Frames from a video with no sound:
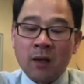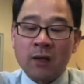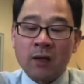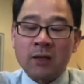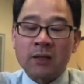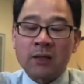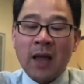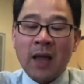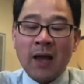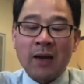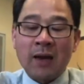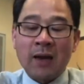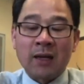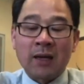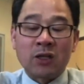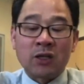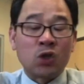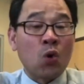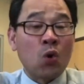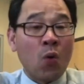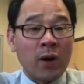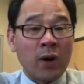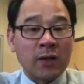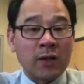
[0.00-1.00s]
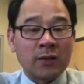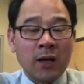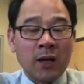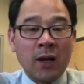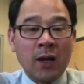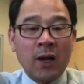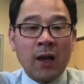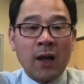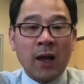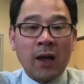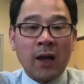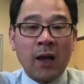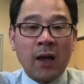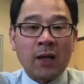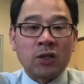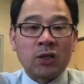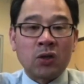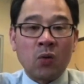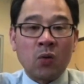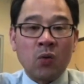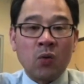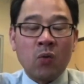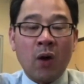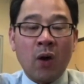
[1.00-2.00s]
is at its shortest.
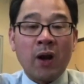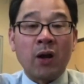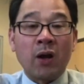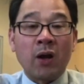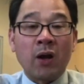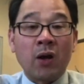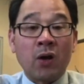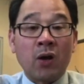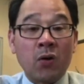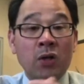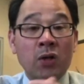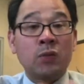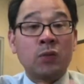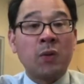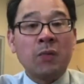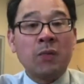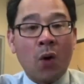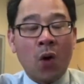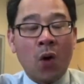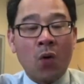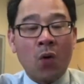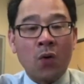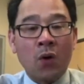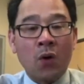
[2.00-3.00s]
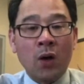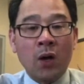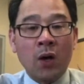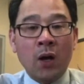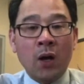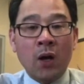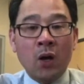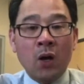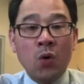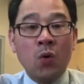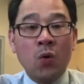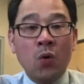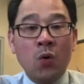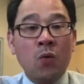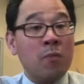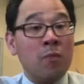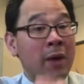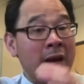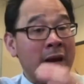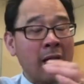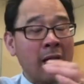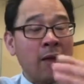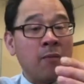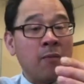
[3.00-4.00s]
And so we want to encourage people who
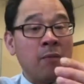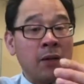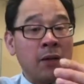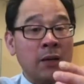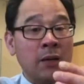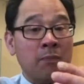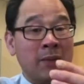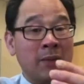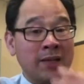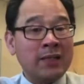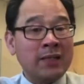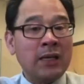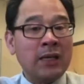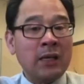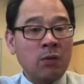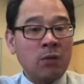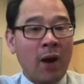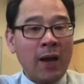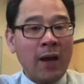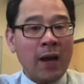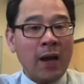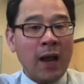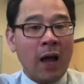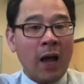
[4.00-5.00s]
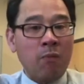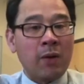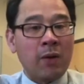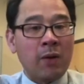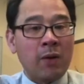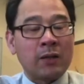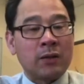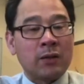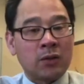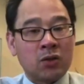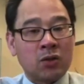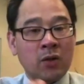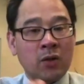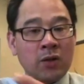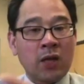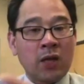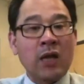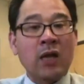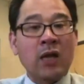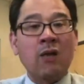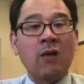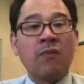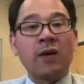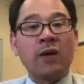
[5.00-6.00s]
may be busy right now, but should
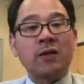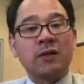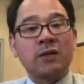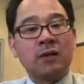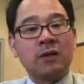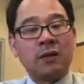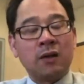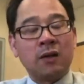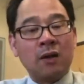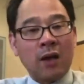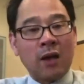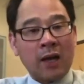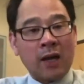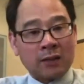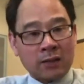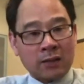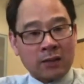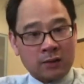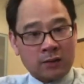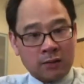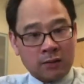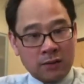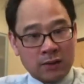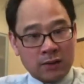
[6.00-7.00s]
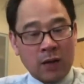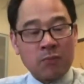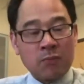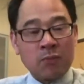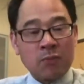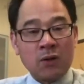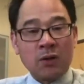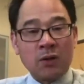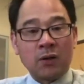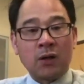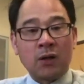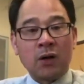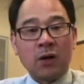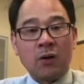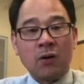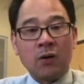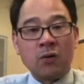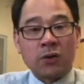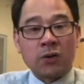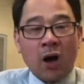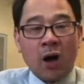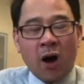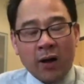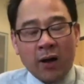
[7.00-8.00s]
think of us as the summer
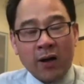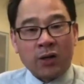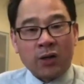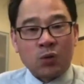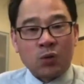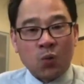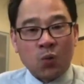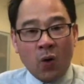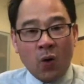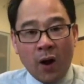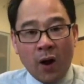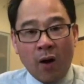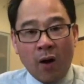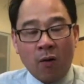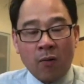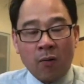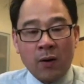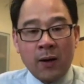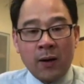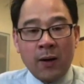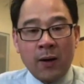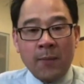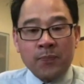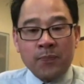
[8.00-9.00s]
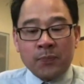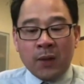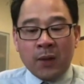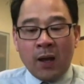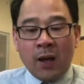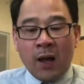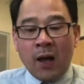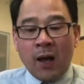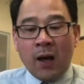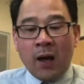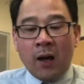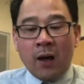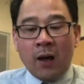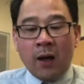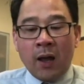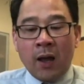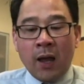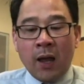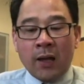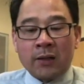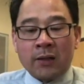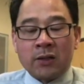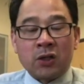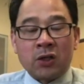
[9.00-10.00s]
goes on well. Uh,
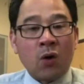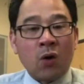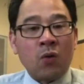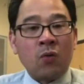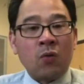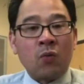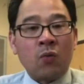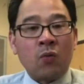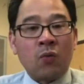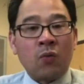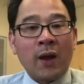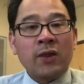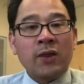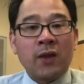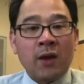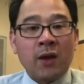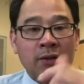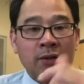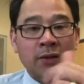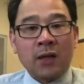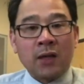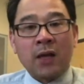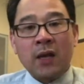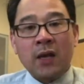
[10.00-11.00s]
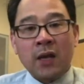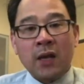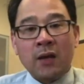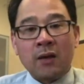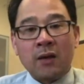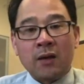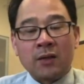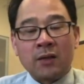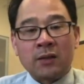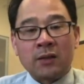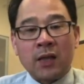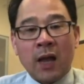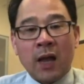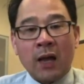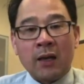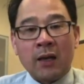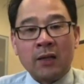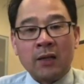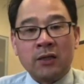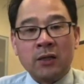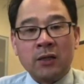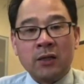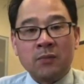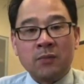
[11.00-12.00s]
and so right there's the key is that
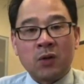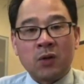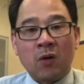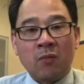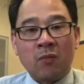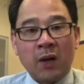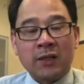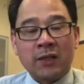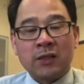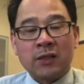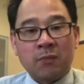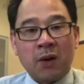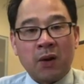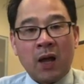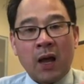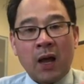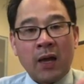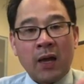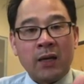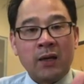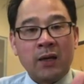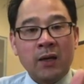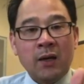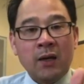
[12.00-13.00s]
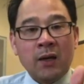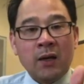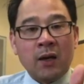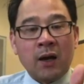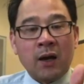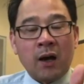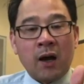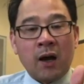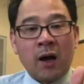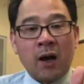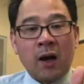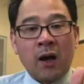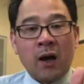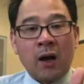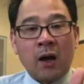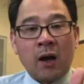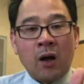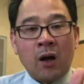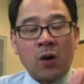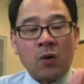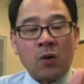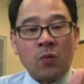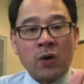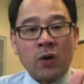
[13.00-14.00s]
in terms of blood supply, uh,
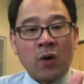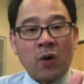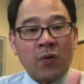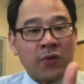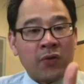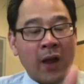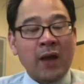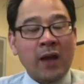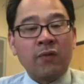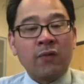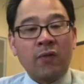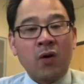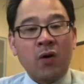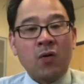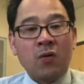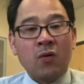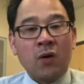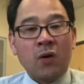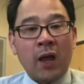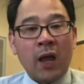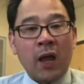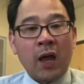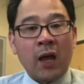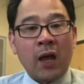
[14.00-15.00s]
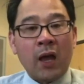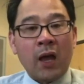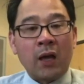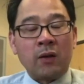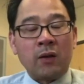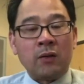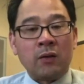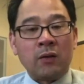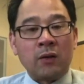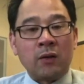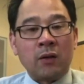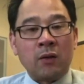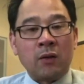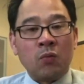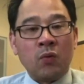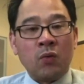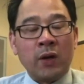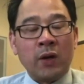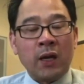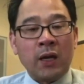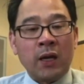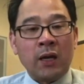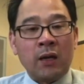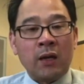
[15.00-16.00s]
we are thankful and
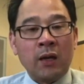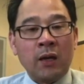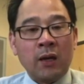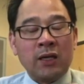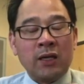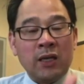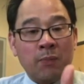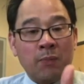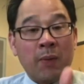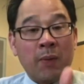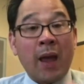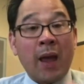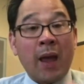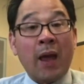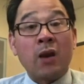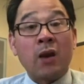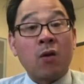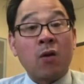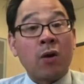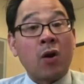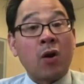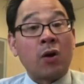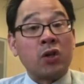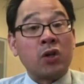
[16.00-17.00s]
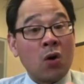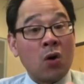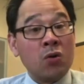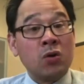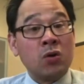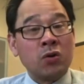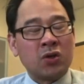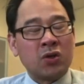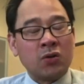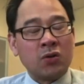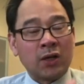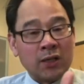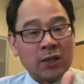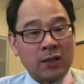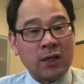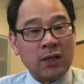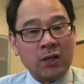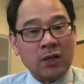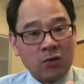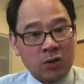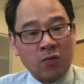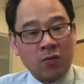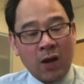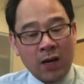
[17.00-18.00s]
we depend on our donors to
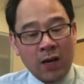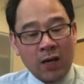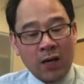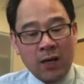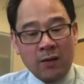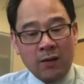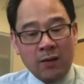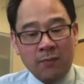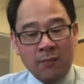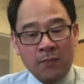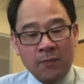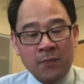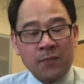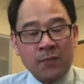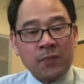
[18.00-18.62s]
continue donating